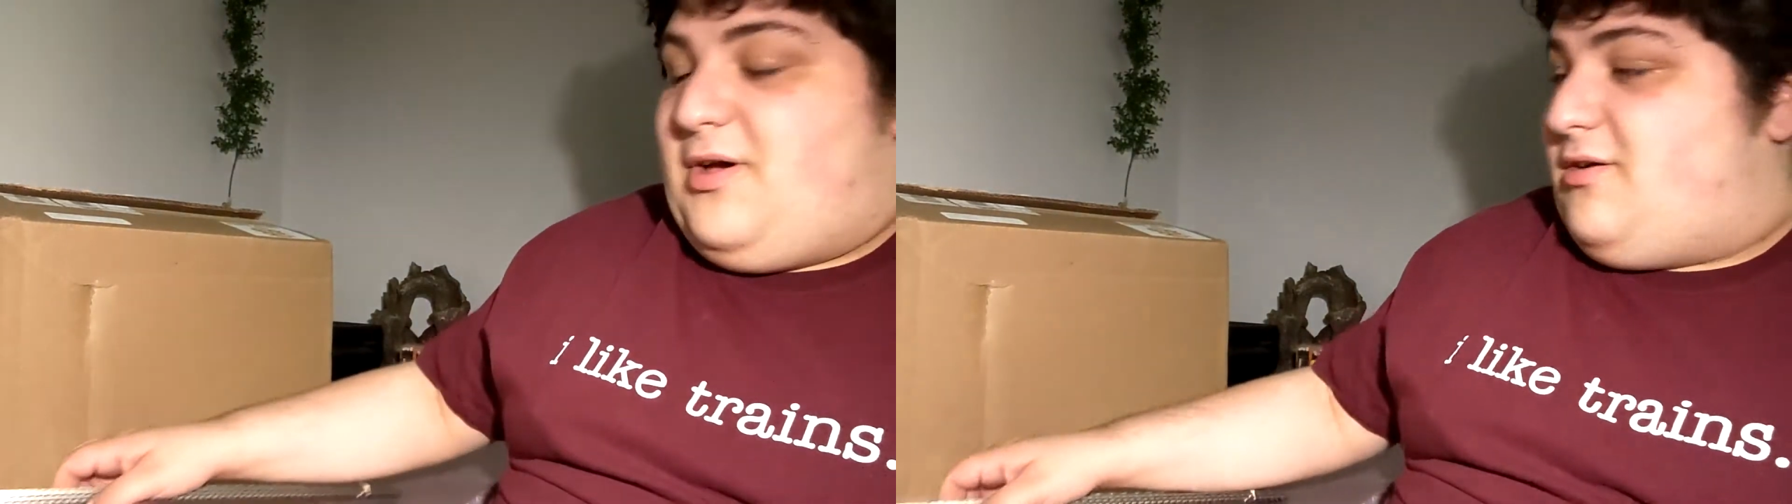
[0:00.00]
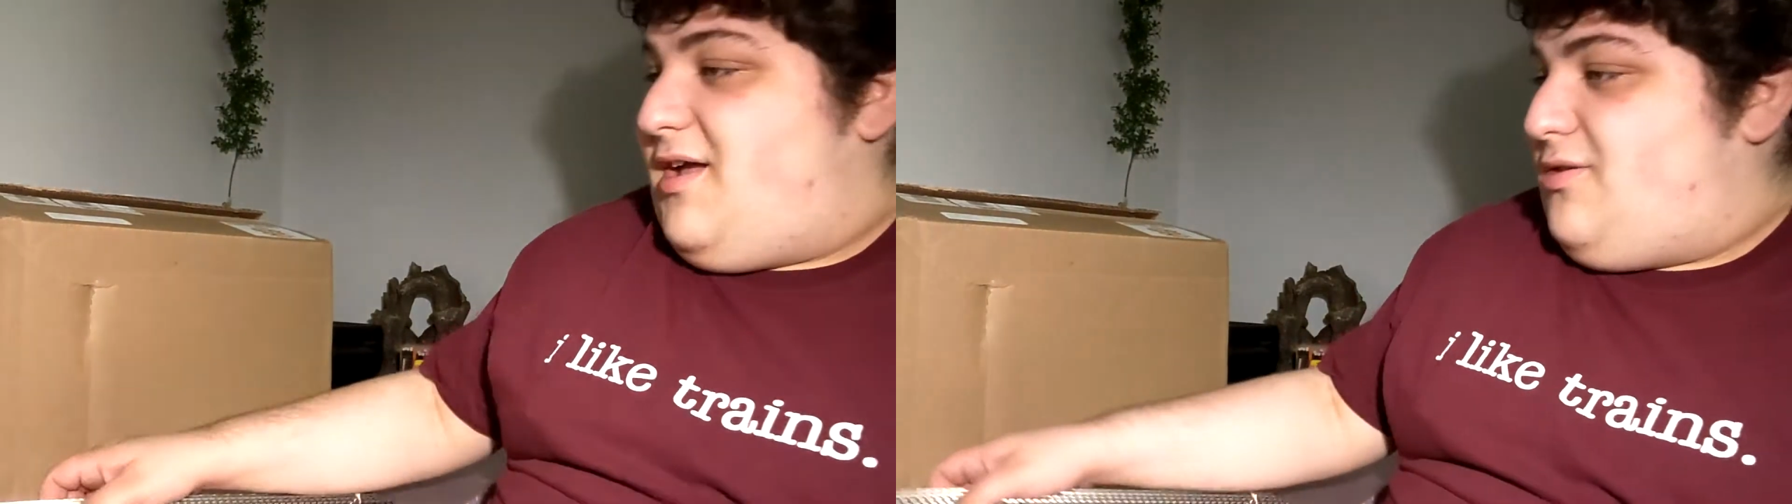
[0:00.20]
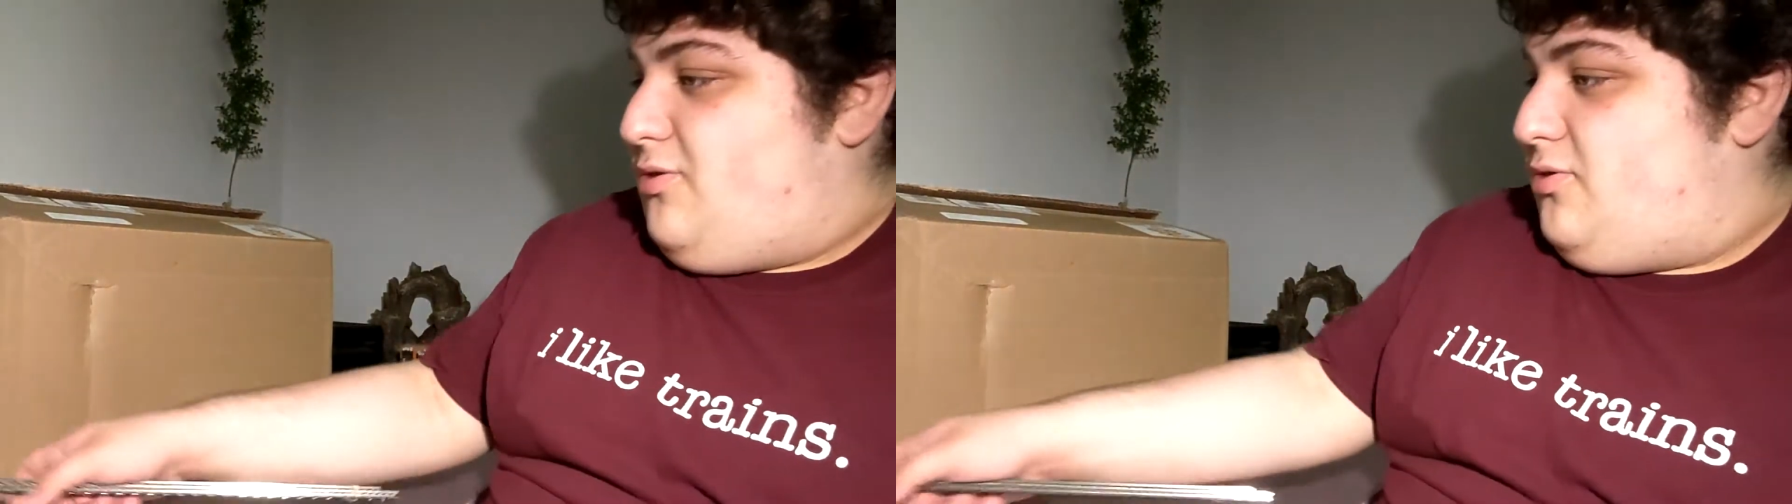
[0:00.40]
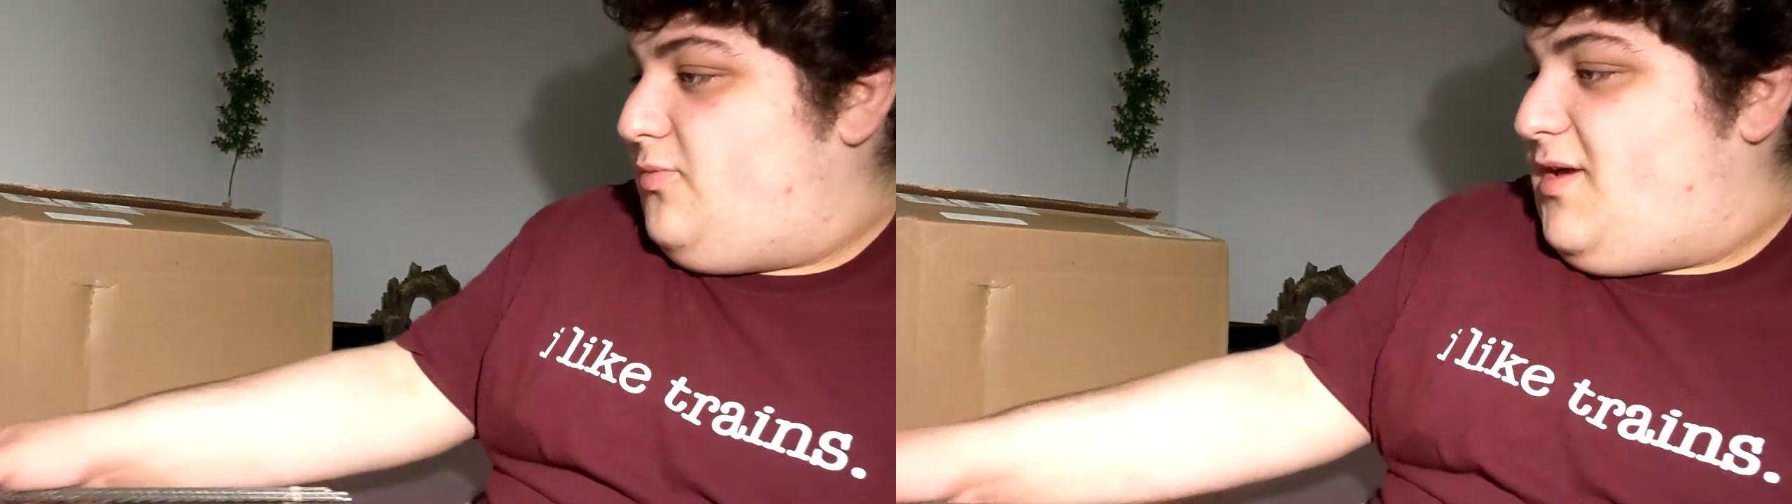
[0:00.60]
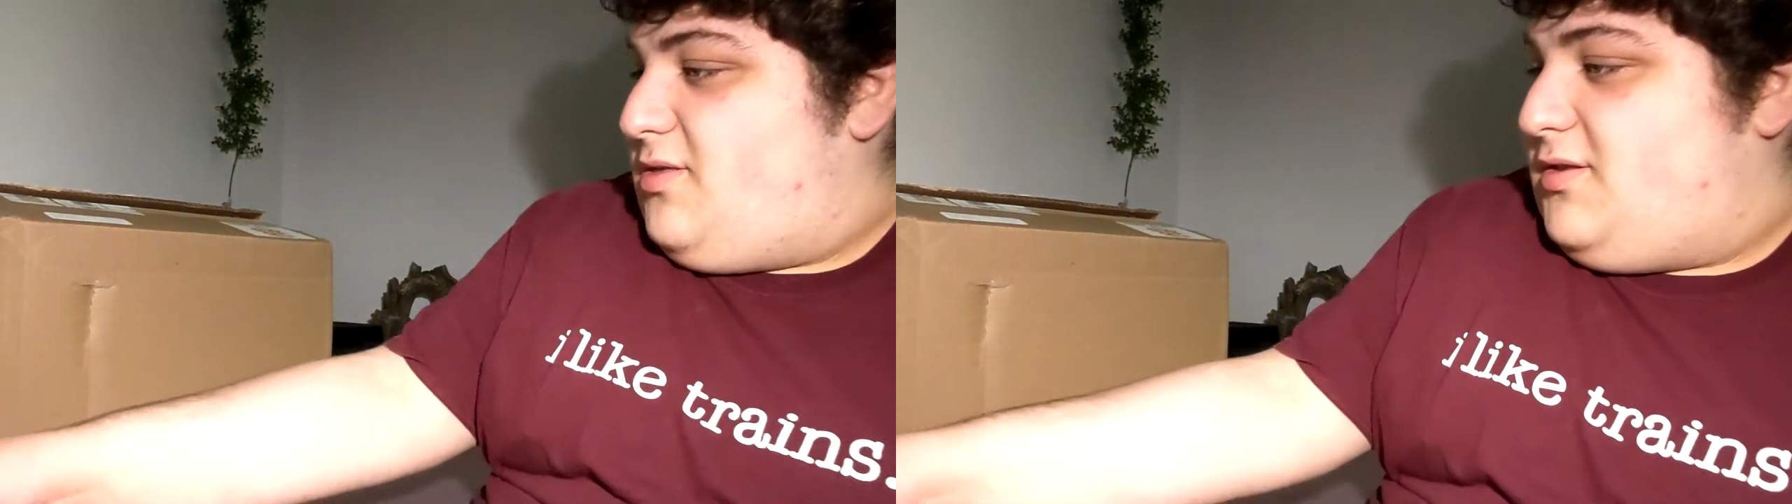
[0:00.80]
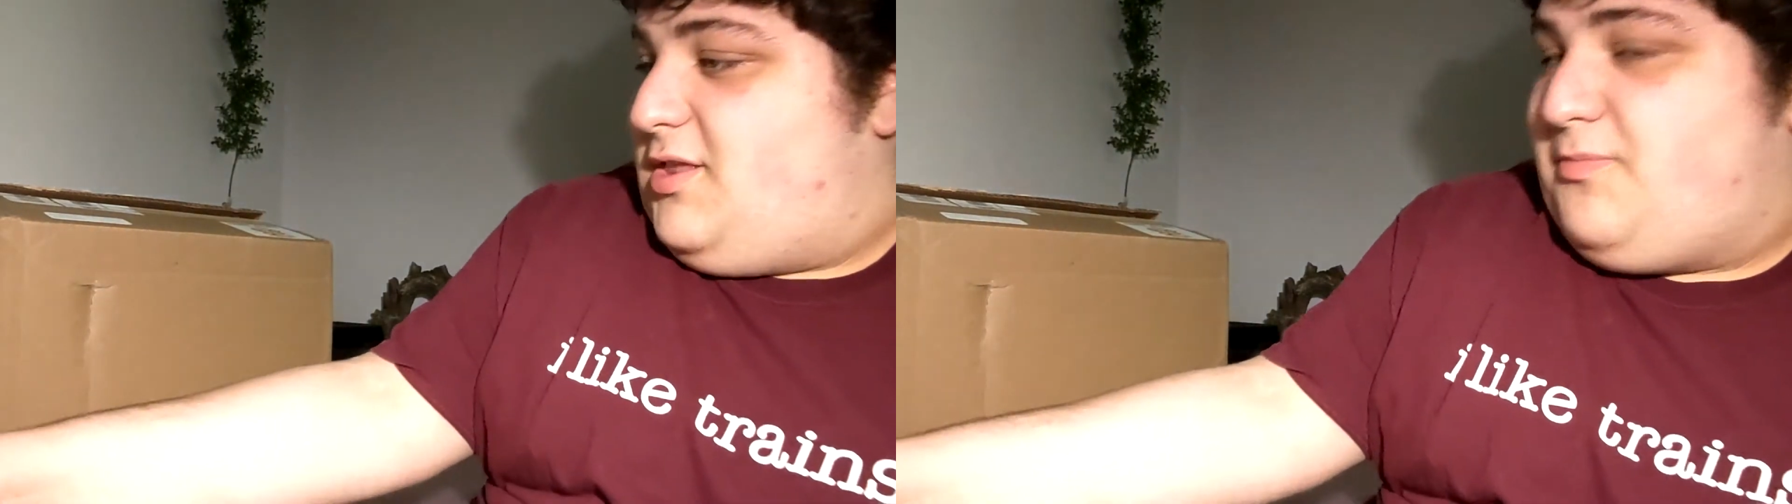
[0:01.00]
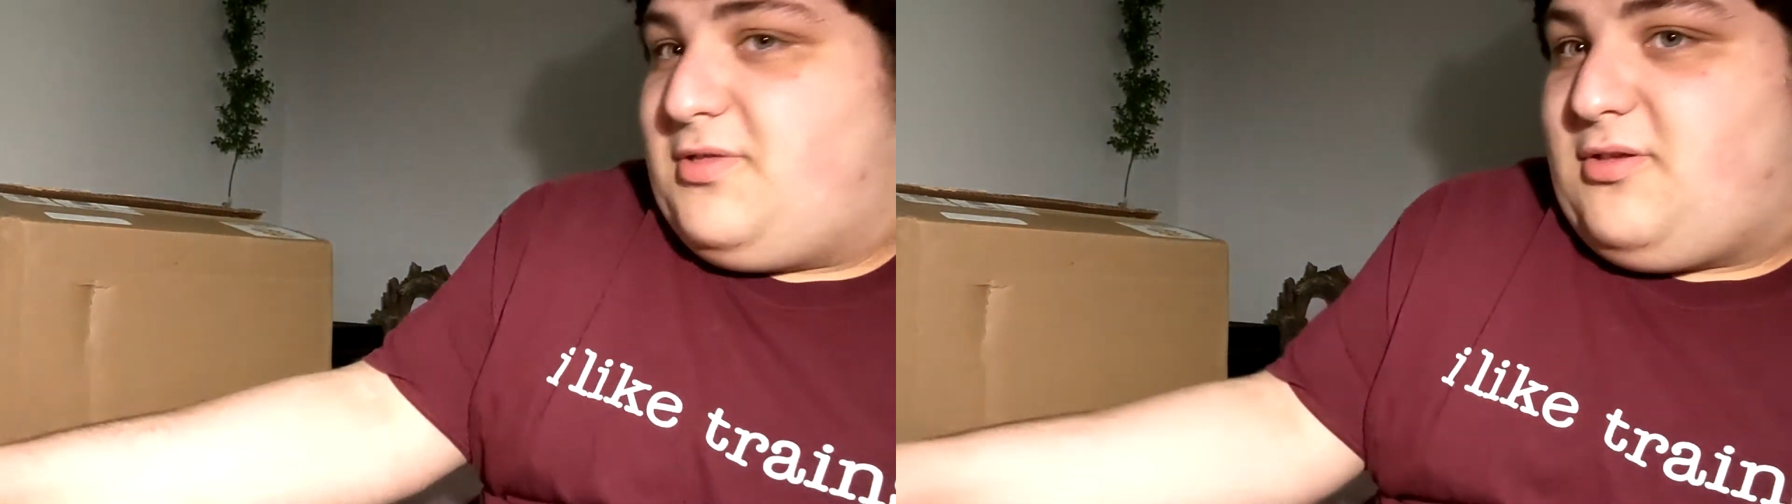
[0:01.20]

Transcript: Alright, sweet. So let's put